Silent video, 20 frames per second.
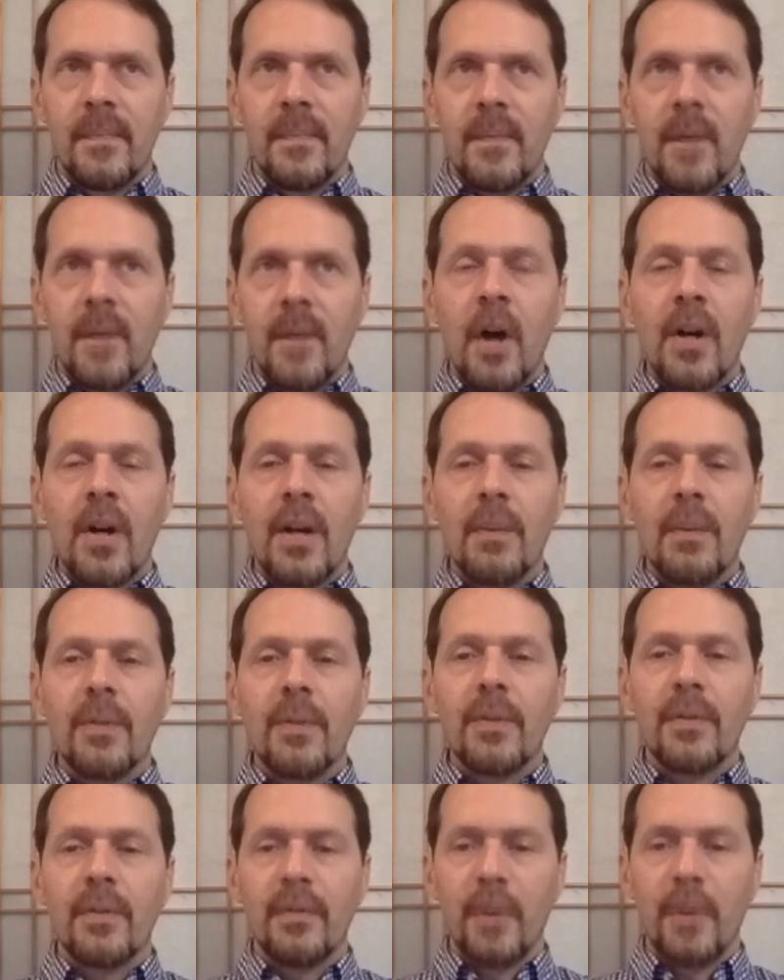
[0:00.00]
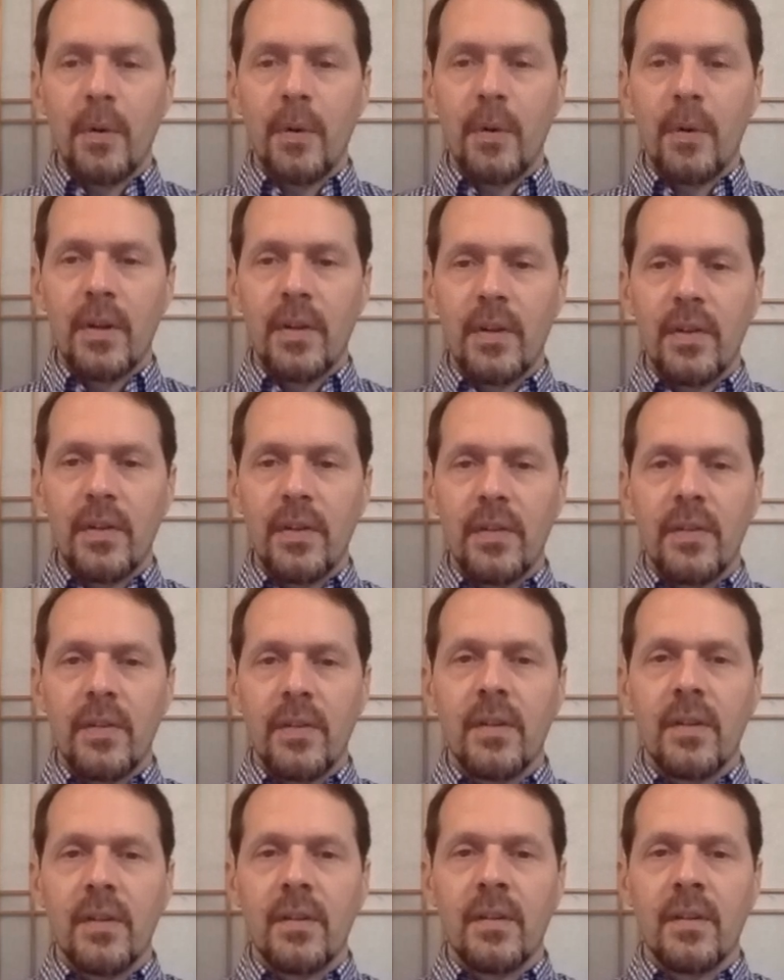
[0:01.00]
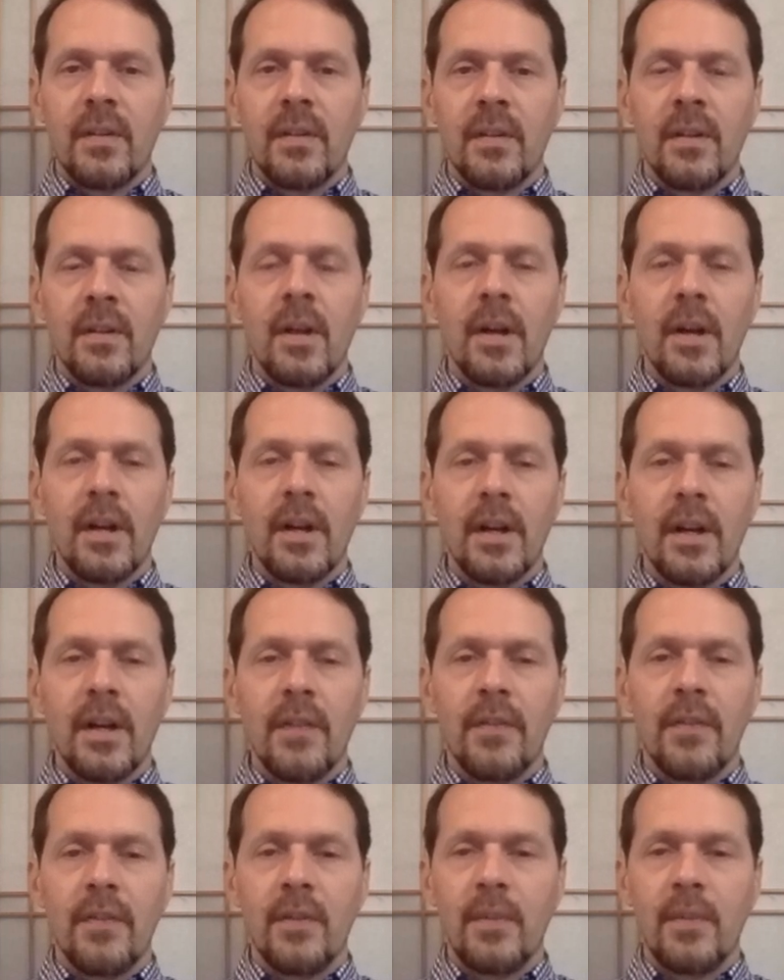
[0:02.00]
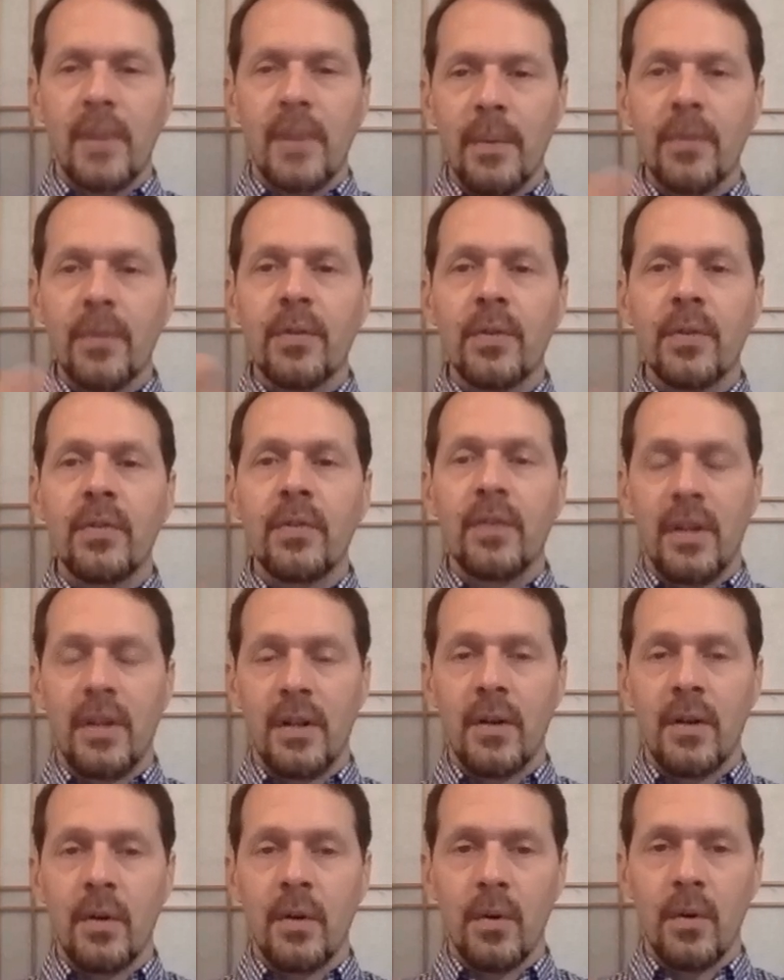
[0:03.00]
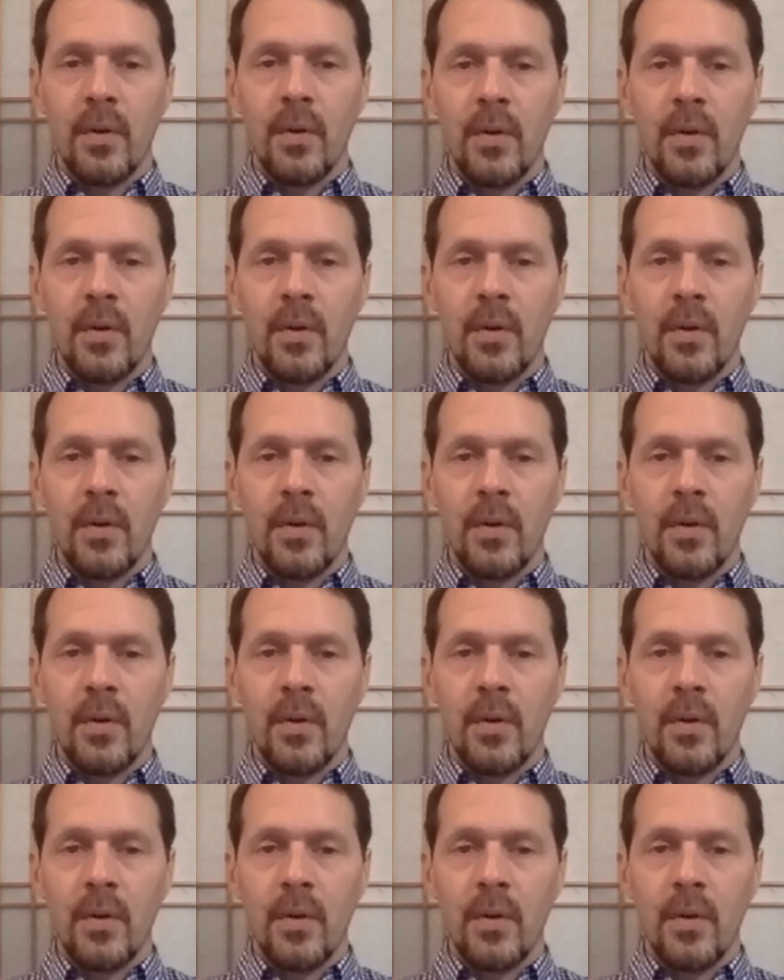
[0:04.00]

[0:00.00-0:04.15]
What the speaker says: unable to focus long enough to be able to set a goal.